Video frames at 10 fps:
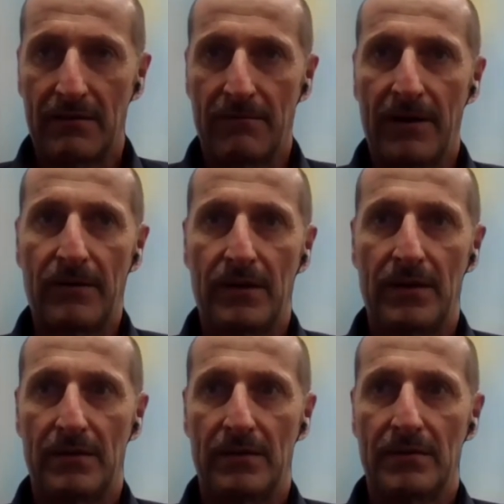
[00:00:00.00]

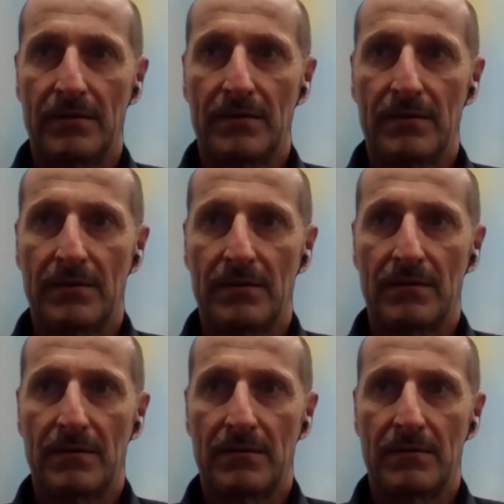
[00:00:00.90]
very
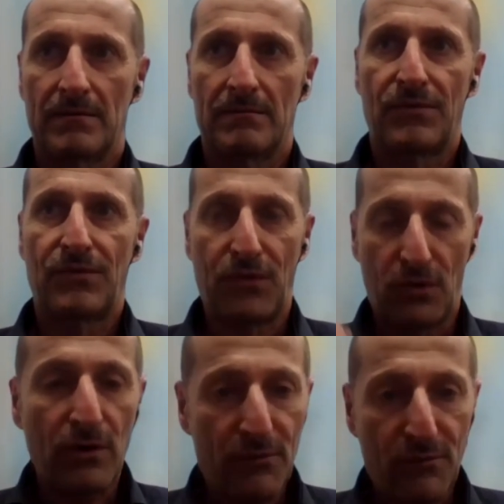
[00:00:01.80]

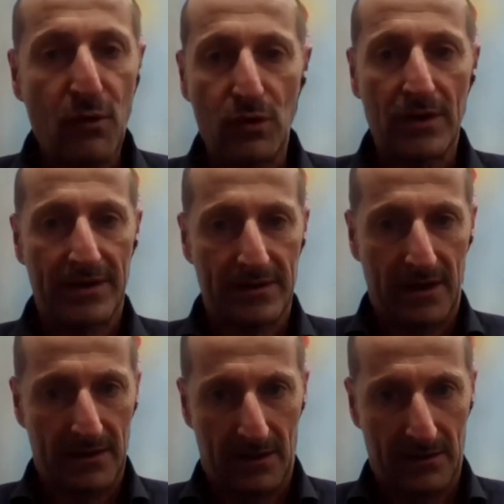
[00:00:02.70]
sorrowful
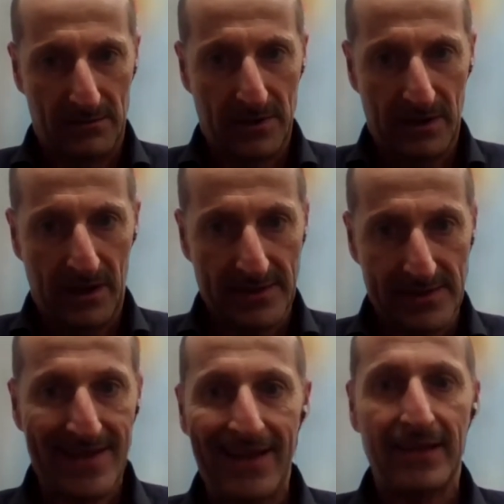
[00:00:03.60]
and really
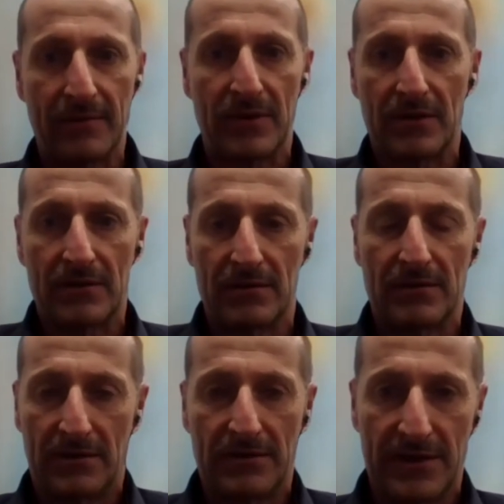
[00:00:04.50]
understandable
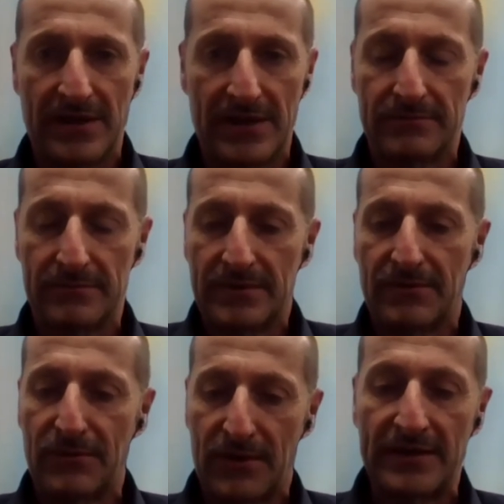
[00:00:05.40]
or
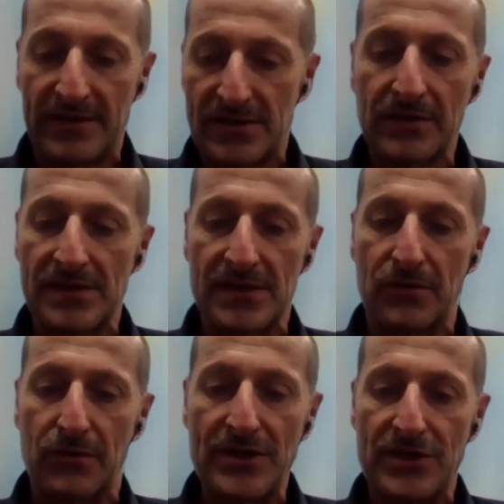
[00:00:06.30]
understood the
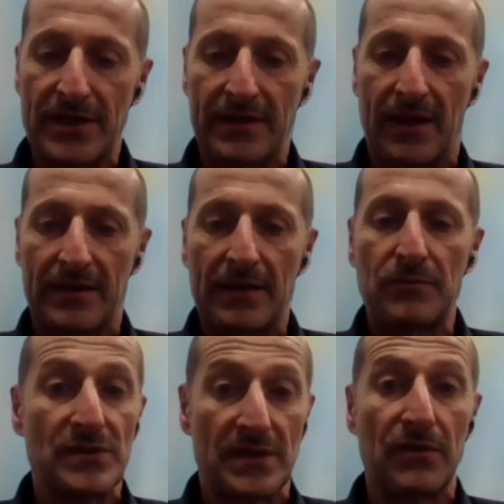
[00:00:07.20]
situation, and that
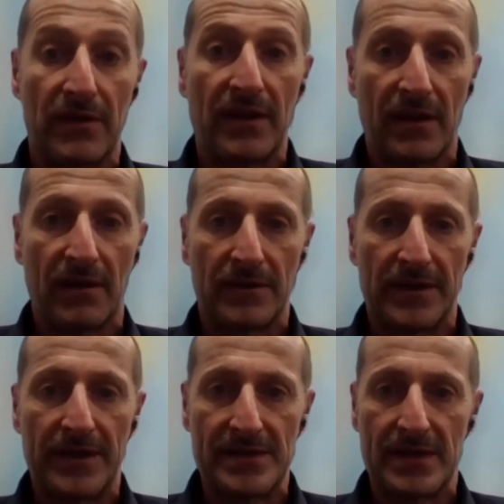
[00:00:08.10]
was the good thing over the
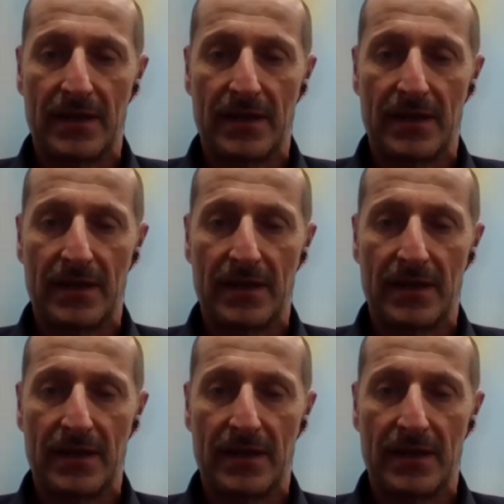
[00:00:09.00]
years.